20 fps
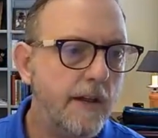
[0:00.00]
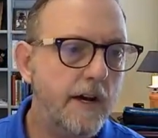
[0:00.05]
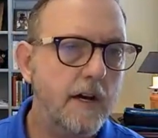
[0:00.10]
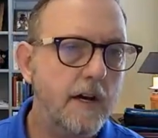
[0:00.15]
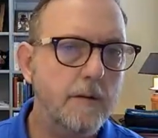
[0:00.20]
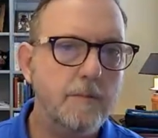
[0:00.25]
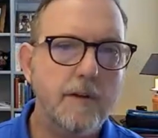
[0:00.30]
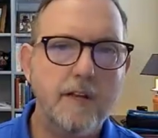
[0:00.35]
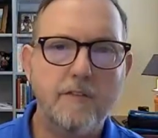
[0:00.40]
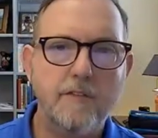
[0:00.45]

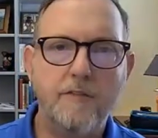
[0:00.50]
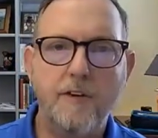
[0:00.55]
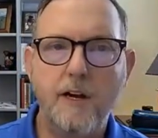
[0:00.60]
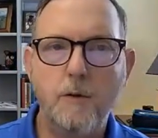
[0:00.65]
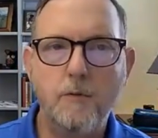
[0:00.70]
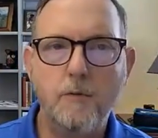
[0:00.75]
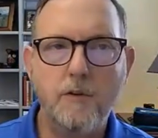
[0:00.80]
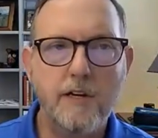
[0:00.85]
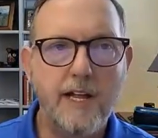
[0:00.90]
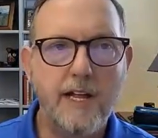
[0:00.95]
If
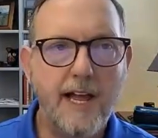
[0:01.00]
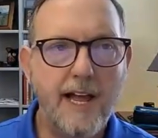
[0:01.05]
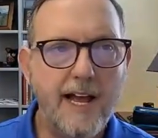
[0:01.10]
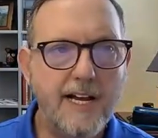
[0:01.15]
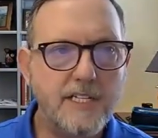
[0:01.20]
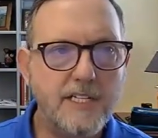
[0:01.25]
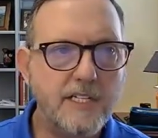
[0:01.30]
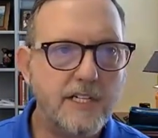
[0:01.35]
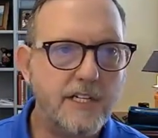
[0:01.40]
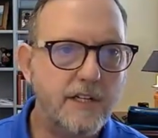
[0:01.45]
I were to
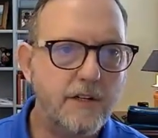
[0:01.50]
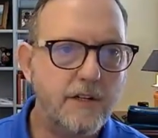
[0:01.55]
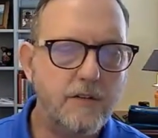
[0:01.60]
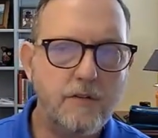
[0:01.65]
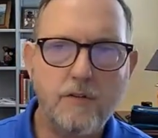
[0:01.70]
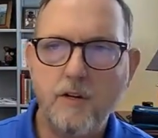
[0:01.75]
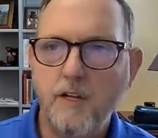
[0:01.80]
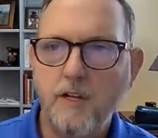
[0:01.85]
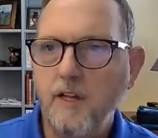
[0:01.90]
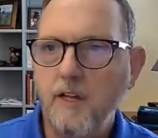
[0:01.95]
ask
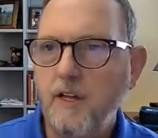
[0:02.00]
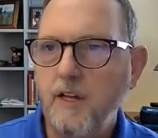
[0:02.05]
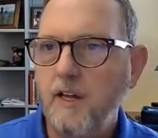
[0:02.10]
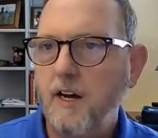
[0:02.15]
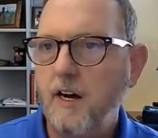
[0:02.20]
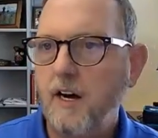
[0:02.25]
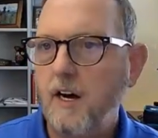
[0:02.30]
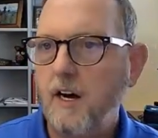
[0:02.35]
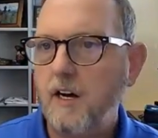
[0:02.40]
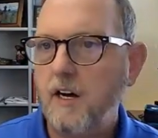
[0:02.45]
you
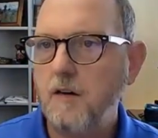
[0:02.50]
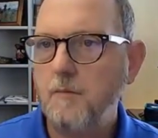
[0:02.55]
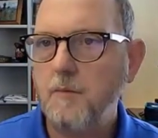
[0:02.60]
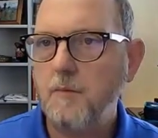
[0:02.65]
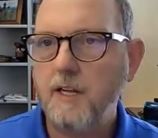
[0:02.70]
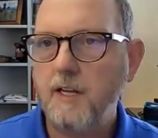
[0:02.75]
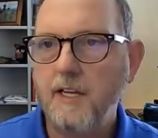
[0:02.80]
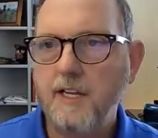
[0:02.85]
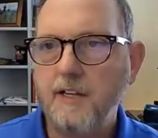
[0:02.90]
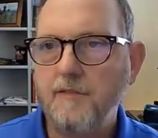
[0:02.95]

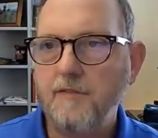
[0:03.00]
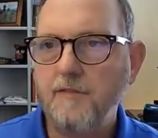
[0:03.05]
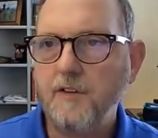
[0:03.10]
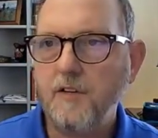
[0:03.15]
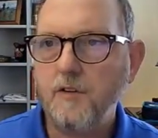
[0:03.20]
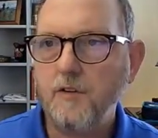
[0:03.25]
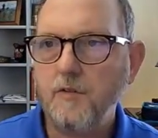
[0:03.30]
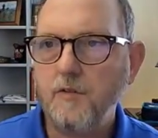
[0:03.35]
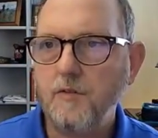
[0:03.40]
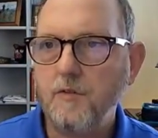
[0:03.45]
if
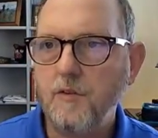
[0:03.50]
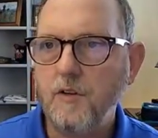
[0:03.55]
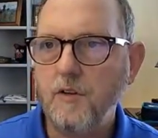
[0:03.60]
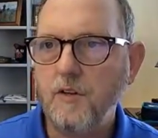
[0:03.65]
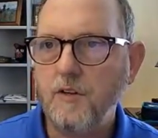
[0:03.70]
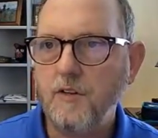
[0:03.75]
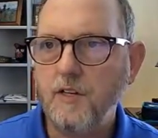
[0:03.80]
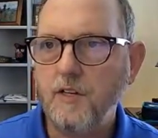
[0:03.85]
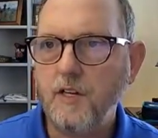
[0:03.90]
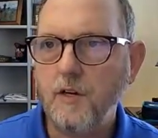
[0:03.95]

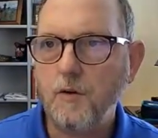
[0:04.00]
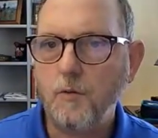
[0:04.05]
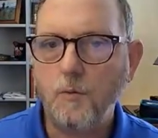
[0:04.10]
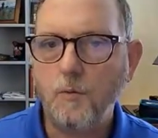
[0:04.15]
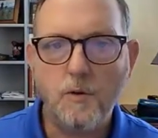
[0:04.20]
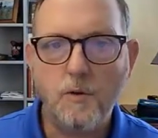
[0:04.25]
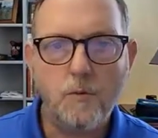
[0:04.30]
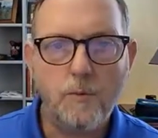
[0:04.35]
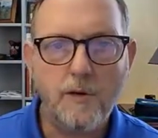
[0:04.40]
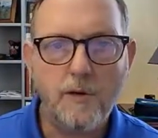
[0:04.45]

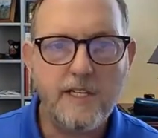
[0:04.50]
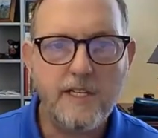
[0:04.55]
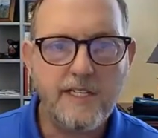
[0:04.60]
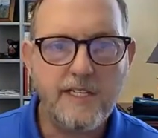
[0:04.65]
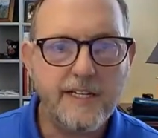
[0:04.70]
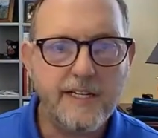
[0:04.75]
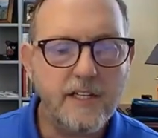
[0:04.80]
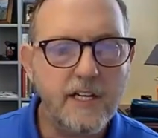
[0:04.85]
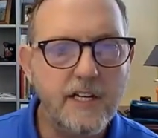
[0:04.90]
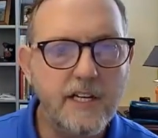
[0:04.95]
when the
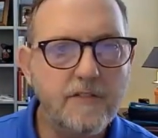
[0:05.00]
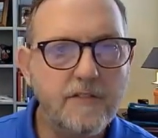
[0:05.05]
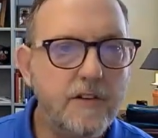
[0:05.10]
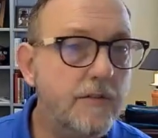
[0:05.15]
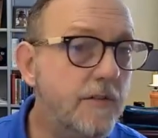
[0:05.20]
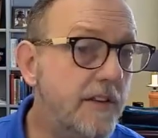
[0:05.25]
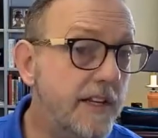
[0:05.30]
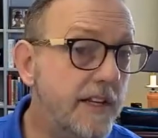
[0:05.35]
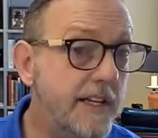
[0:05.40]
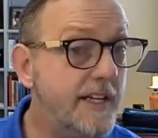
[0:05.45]
deadline for
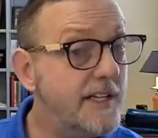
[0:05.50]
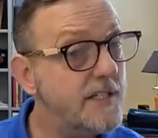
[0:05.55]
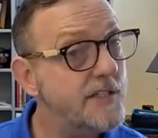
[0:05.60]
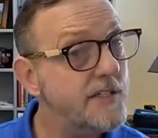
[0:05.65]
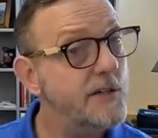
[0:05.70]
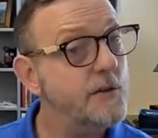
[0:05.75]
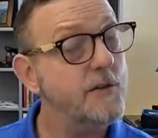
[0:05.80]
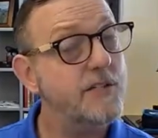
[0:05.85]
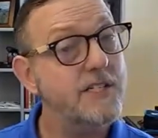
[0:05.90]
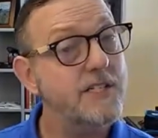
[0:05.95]
everything
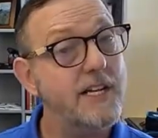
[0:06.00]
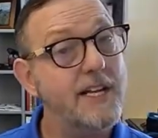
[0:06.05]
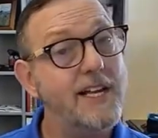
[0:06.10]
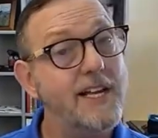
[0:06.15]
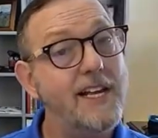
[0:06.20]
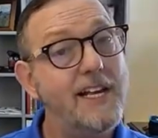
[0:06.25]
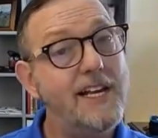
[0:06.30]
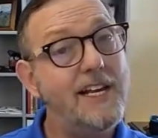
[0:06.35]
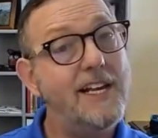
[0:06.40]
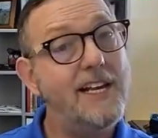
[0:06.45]
is, you would
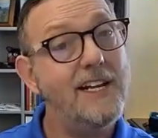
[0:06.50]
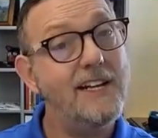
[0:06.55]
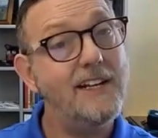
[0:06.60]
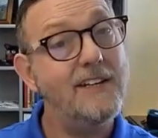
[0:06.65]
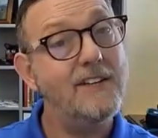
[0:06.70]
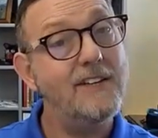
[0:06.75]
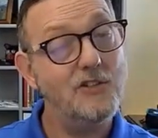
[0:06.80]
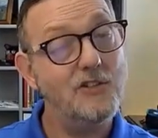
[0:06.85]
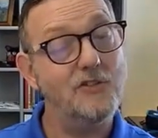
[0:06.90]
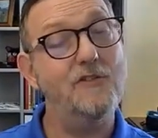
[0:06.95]
say
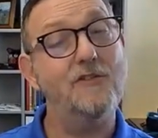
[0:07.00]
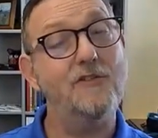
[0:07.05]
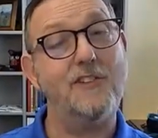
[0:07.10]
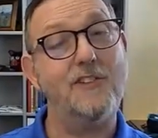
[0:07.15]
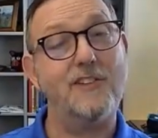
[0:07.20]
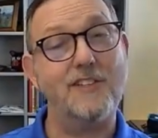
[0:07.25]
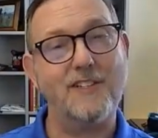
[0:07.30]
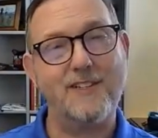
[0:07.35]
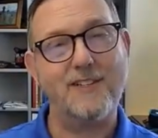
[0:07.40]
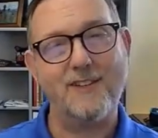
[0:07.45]
June
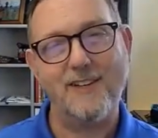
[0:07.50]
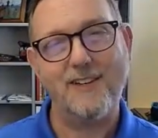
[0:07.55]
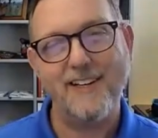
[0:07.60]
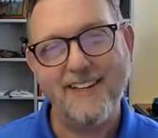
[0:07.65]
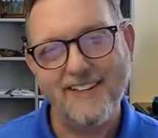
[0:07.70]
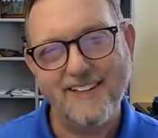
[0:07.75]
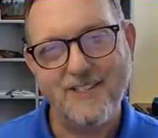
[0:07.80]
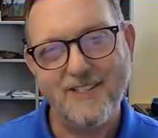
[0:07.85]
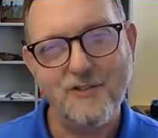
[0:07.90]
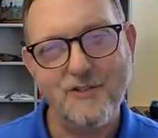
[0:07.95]
1st,
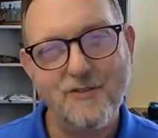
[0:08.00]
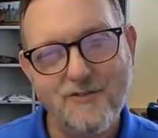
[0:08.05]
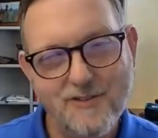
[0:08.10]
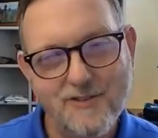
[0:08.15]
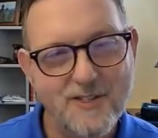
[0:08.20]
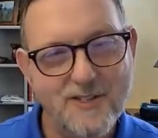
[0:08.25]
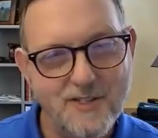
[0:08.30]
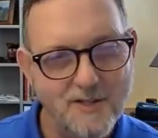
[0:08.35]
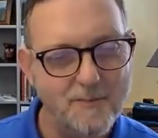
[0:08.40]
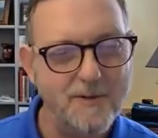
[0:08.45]
right? June
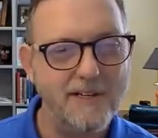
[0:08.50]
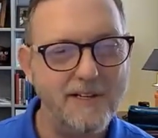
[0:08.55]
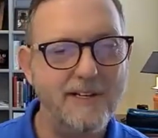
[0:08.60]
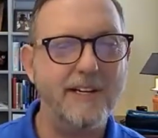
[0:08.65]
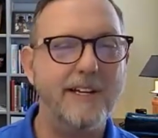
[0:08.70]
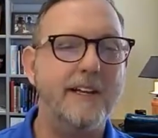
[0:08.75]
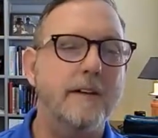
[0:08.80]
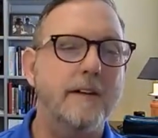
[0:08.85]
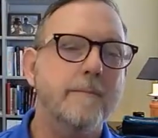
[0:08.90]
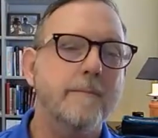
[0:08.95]
1st at
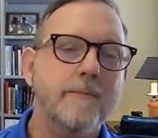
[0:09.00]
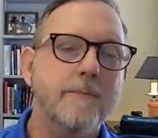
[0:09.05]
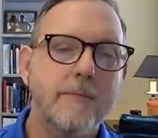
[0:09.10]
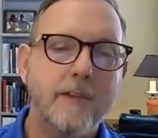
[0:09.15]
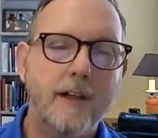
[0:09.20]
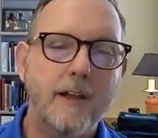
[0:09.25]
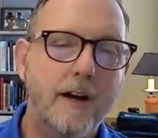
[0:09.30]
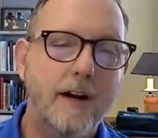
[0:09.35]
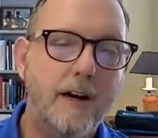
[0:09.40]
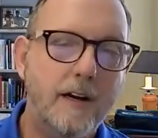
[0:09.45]
midnight.
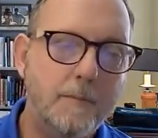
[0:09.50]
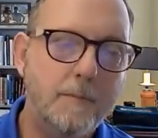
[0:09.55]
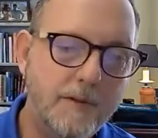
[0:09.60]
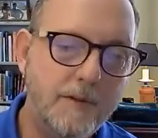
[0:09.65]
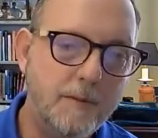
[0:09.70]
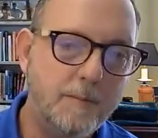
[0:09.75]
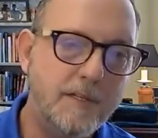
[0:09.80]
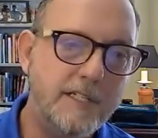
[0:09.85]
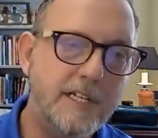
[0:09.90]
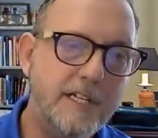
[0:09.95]

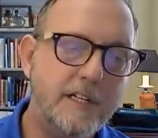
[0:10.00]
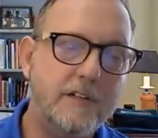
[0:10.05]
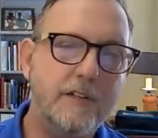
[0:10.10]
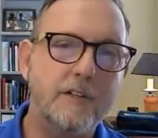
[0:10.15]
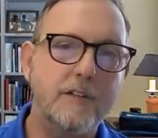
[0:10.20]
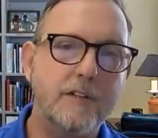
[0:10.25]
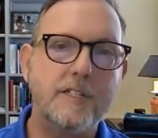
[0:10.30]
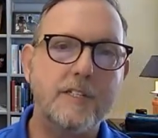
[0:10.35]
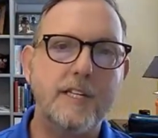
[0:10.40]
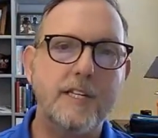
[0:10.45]
The
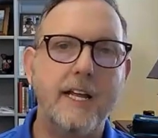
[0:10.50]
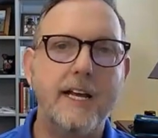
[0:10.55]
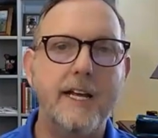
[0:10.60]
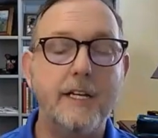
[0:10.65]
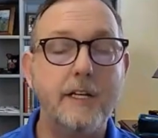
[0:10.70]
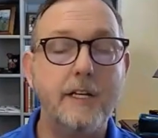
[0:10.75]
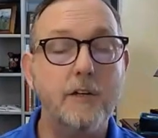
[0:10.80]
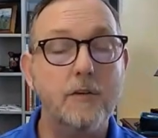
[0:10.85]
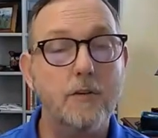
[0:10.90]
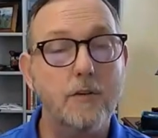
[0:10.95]
materials
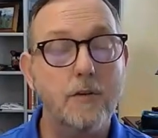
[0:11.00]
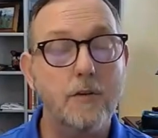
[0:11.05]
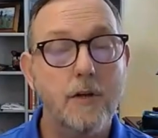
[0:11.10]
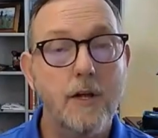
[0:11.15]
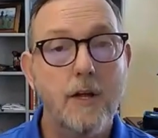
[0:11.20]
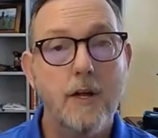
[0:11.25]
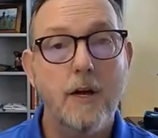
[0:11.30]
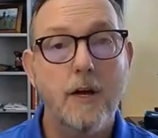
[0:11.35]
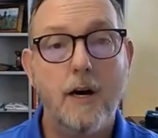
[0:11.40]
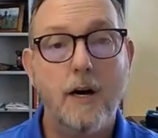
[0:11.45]
that you'll
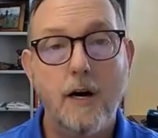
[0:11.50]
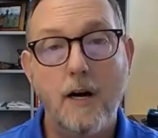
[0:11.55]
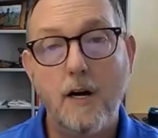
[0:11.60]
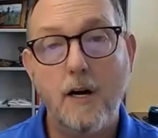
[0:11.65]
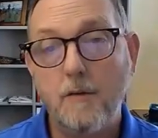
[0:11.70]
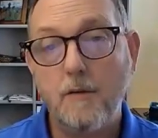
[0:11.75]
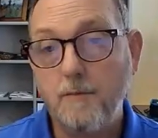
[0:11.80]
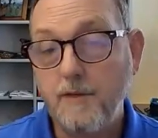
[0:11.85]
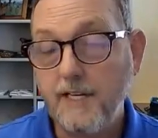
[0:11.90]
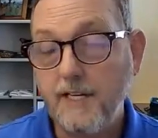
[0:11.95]

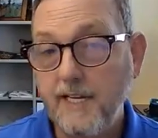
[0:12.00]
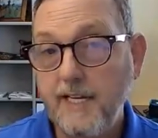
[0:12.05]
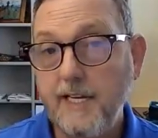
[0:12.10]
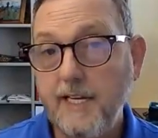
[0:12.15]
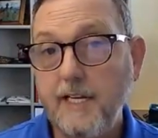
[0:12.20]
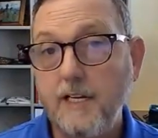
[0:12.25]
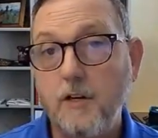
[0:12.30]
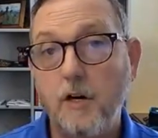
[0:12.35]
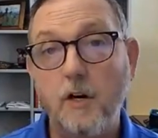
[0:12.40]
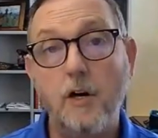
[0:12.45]

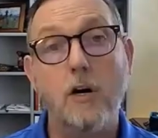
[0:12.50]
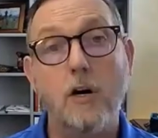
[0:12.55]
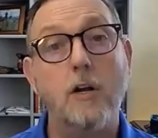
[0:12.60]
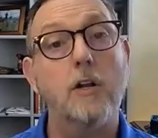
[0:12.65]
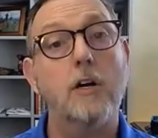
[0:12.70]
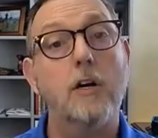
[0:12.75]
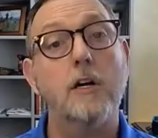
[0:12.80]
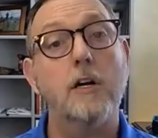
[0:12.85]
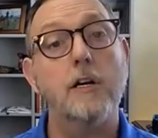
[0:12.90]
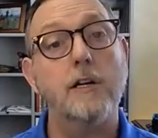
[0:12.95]
need are
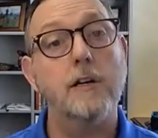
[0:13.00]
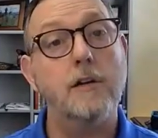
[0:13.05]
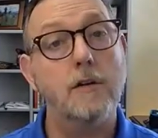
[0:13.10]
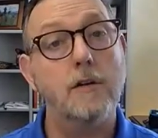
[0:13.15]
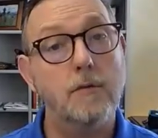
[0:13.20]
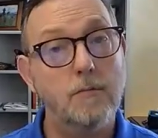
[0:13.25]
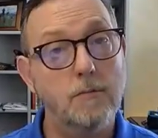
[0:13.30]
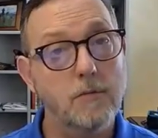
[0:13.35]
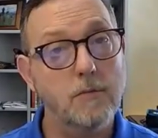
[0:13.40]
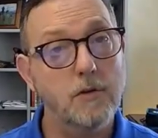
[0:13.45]
all on
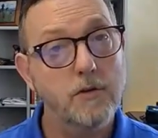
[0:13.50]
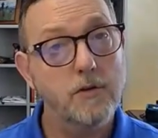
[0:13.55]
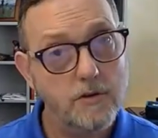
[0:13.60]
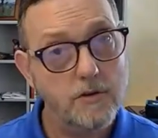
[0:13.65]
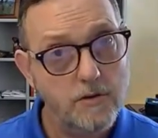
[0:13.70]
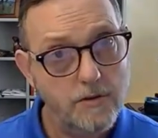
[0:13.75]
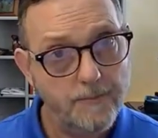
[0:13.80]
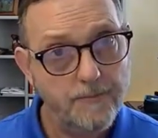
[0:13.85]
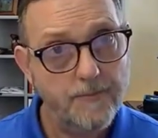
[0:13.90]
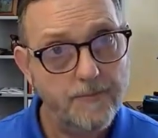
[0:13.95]

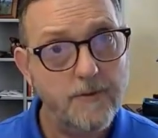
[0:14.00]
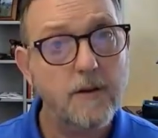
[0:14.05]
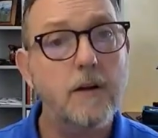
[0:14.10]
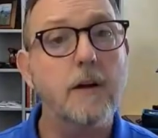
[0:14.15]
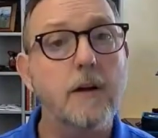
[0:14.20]
Moodle.